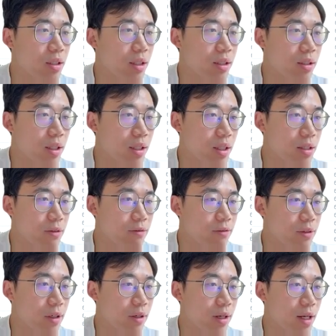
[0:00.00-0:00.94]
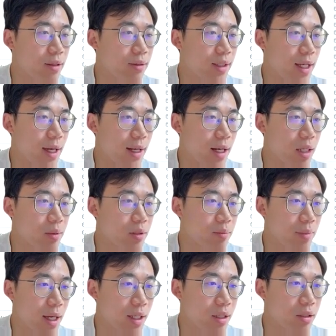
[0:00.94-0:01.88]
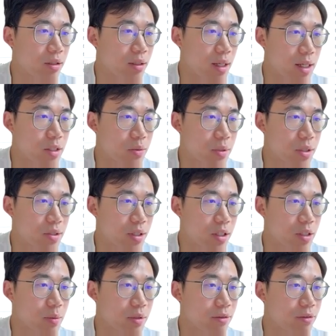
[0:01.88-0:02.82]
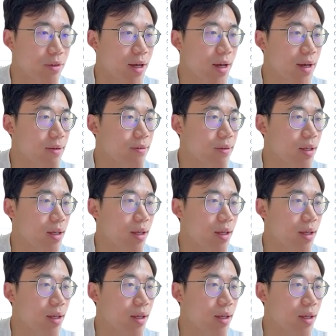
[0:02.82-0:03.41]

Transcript: and then it figured out that I'm on Mac OS 26.5.